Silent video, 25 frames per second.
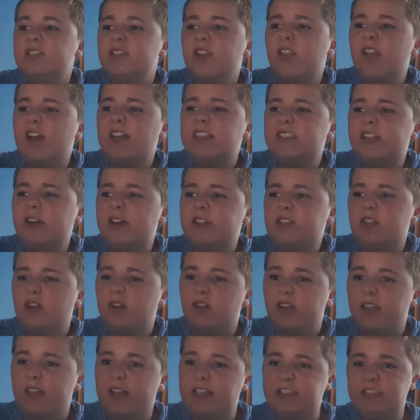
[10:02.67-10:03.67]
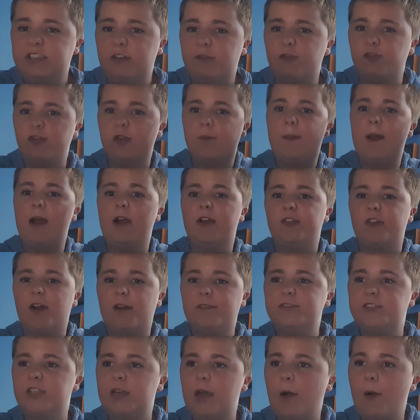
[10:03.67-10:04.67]
So that's how I told you that stuff 3
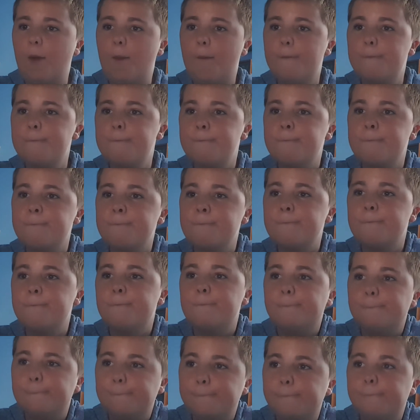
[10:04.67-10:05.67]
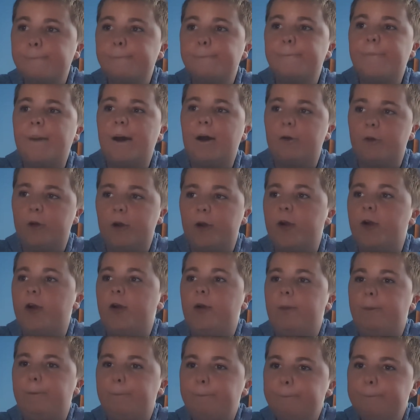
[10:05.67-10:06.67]
paragraphs ago. About
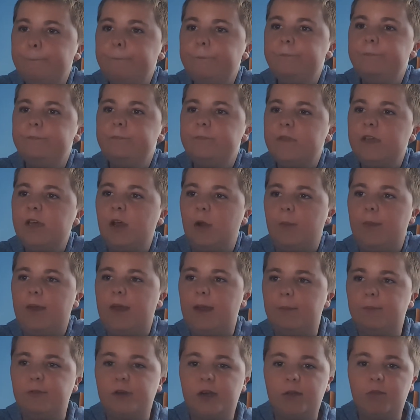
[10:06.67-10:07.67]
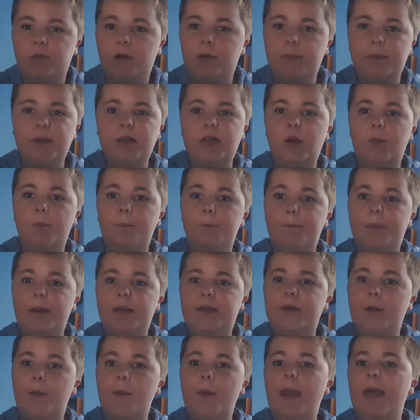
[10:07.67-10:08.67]
her, being a pretty woman, but
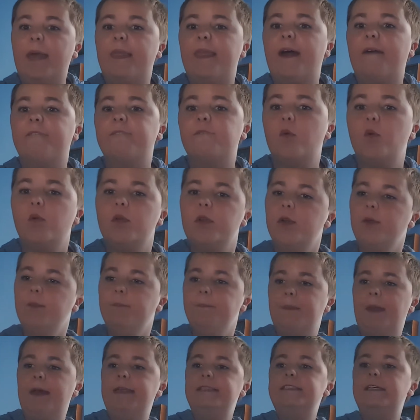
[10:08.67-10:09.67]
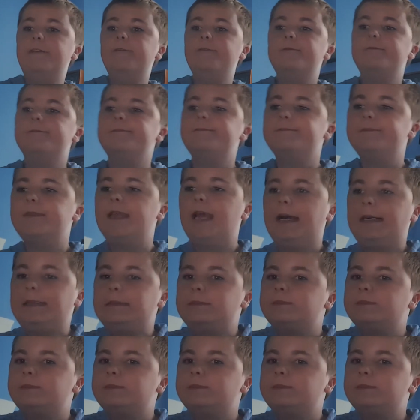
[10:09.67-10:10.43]
don't let that fool you. That stuff? Yeah.